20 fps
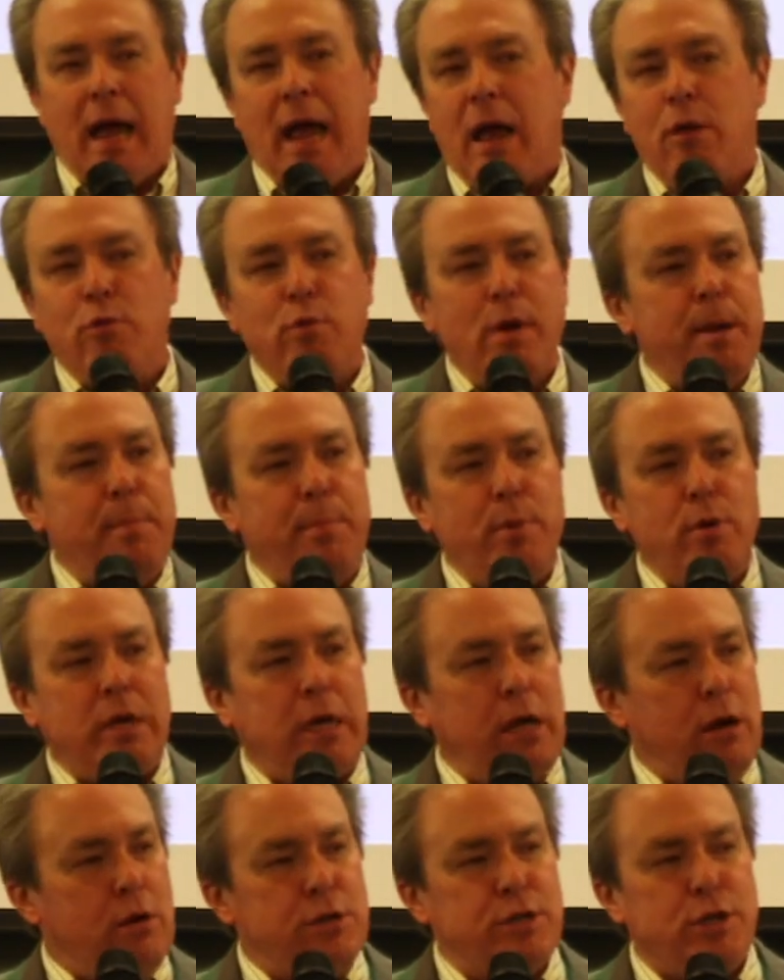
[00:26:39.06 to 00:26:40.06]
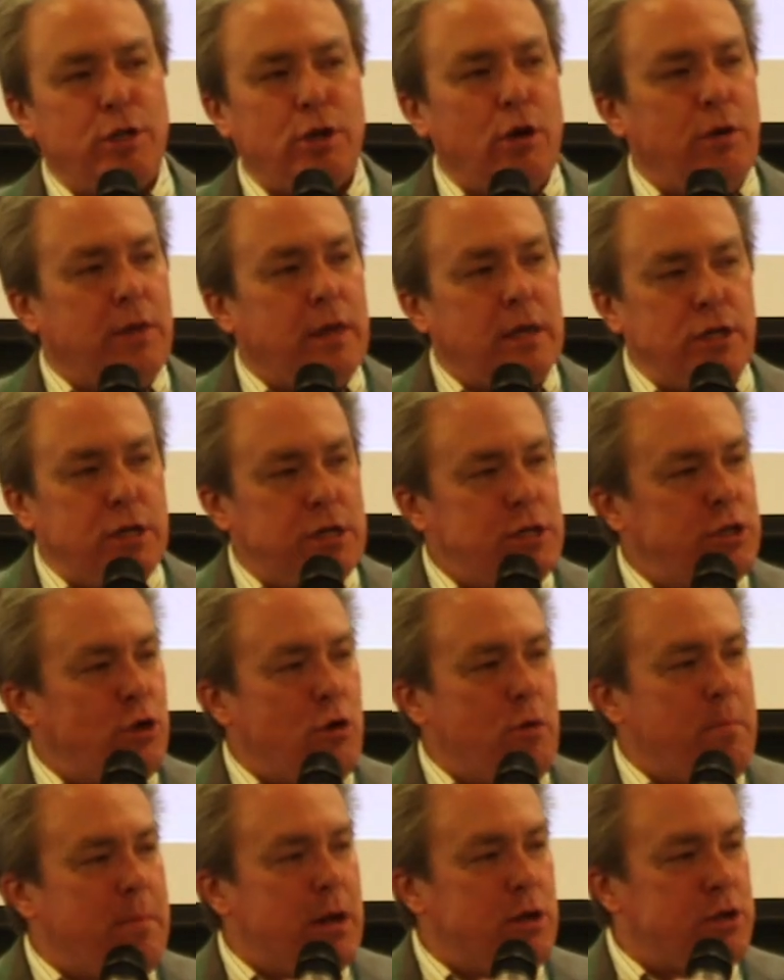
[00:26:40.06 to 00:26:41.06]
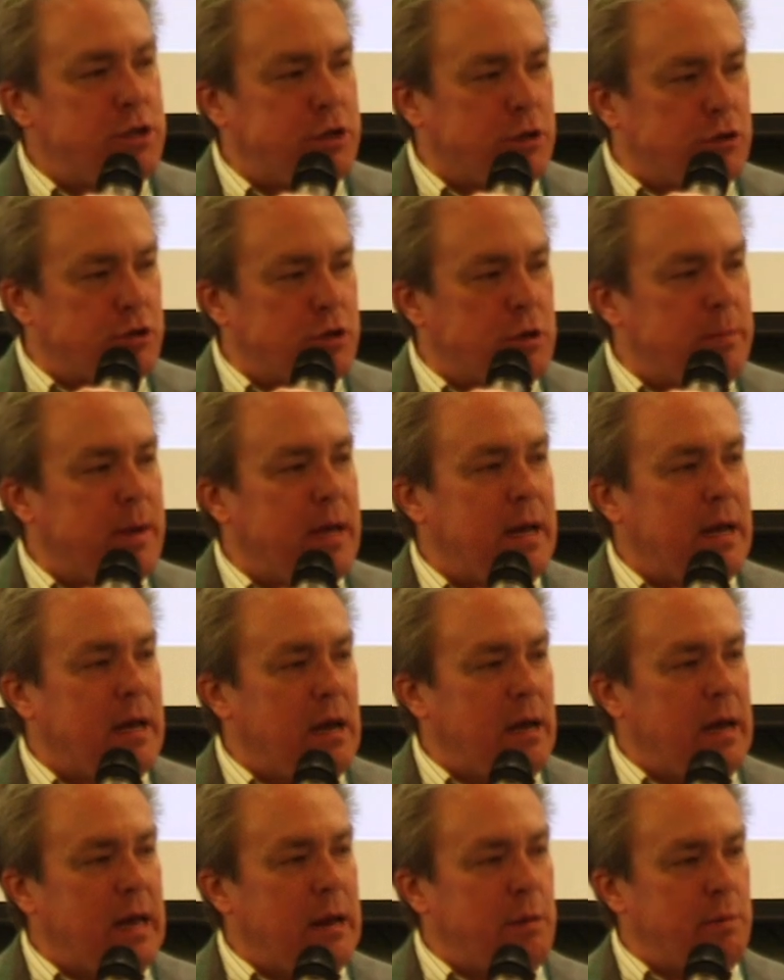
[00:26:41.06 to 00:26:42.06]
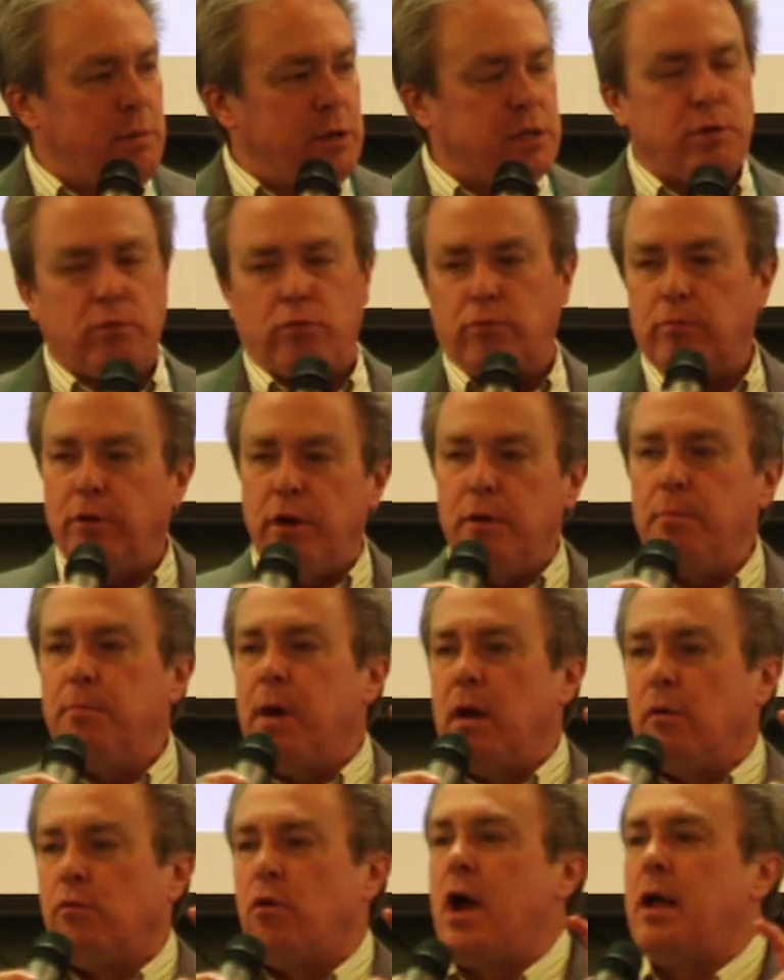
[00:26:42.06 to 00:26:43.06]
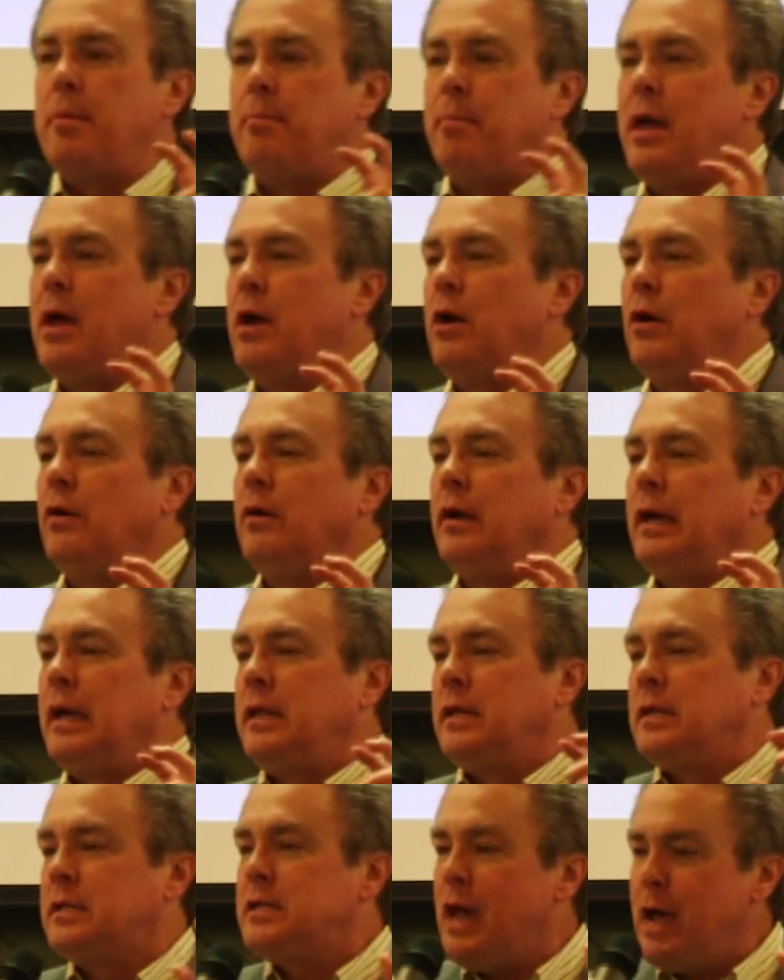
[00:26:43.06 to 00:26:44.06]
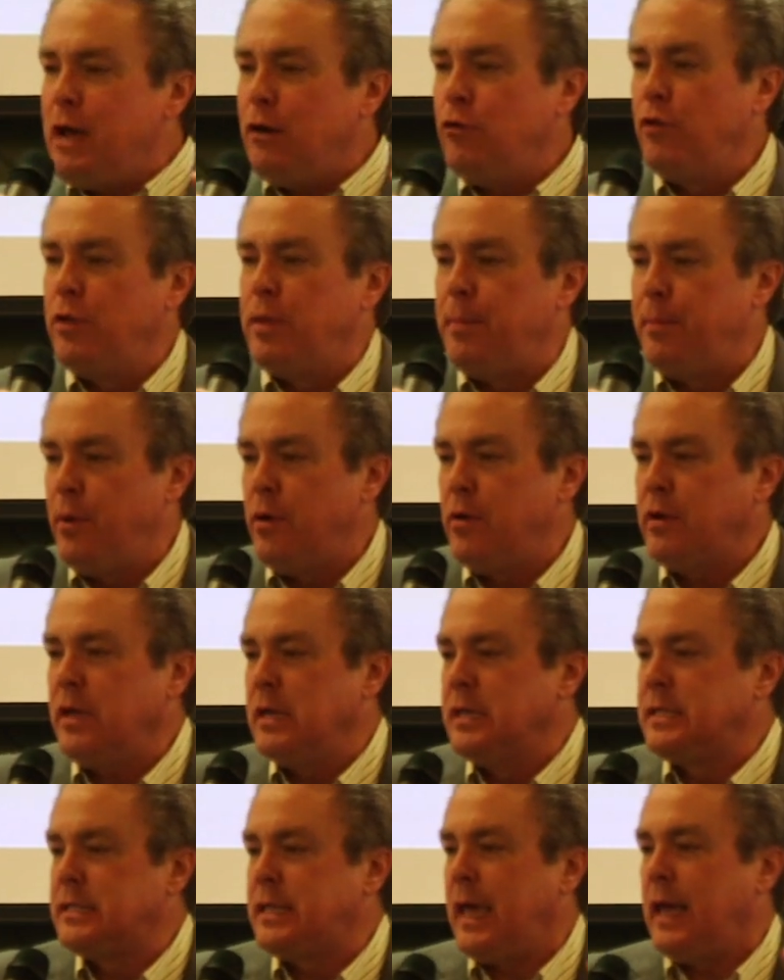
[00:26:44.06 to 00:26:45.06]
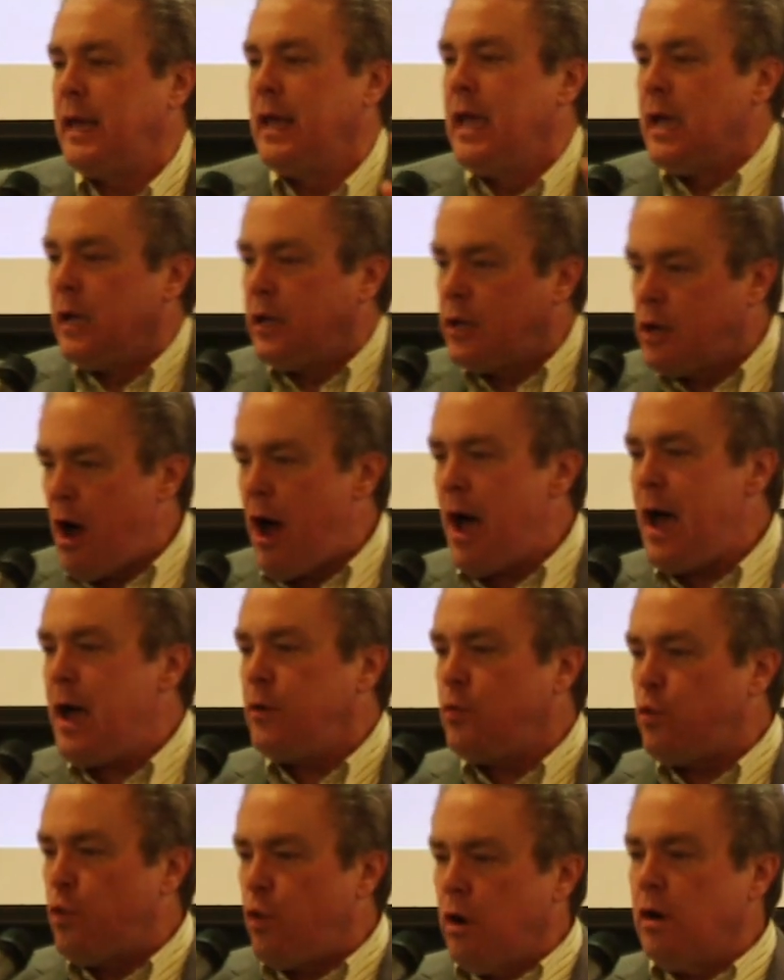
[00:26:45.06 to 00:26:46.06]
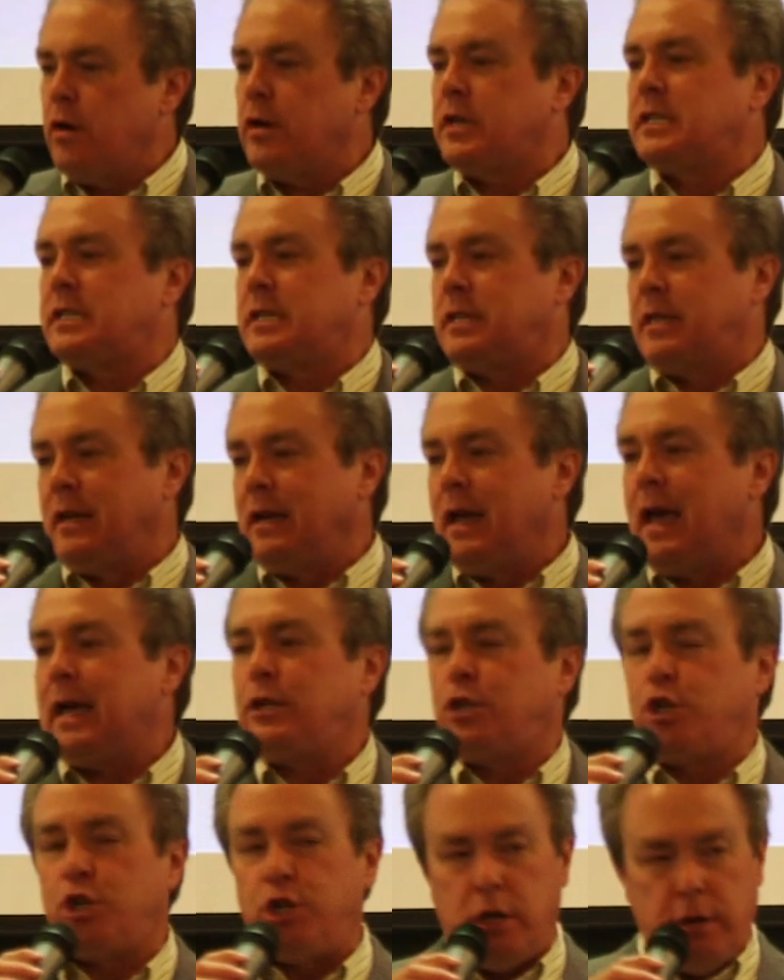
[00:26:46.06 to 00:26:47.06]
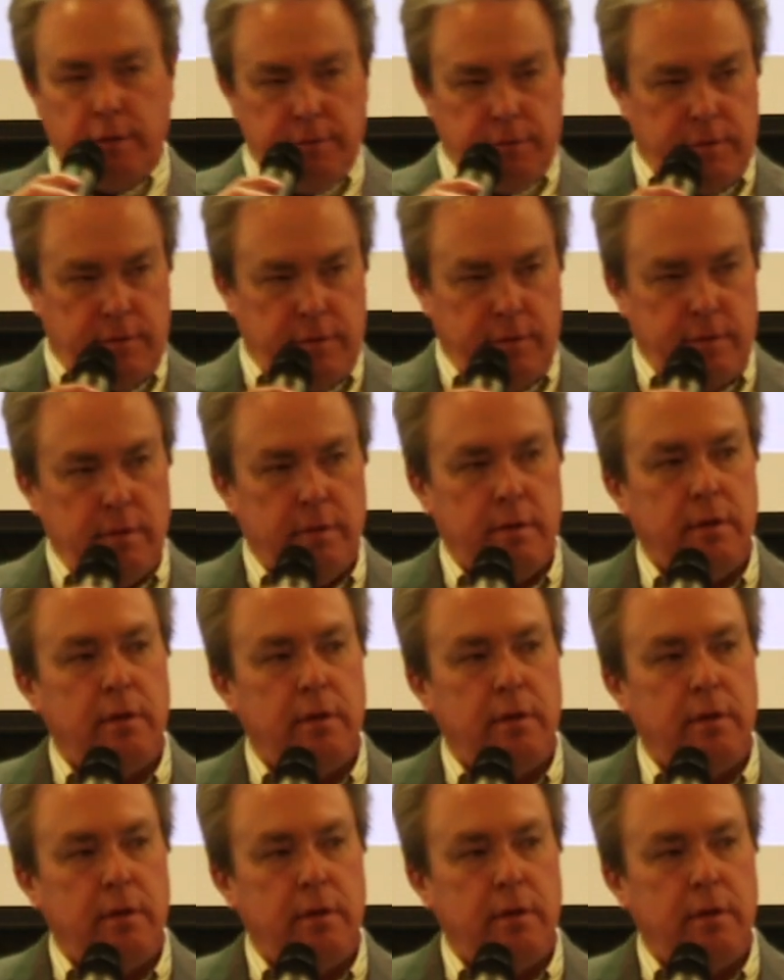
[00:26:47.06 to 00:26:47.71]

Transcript: I read a book years ago that just so ministered to me, and it was written by Ron Mehl. And the title of the book is that God works the night shift.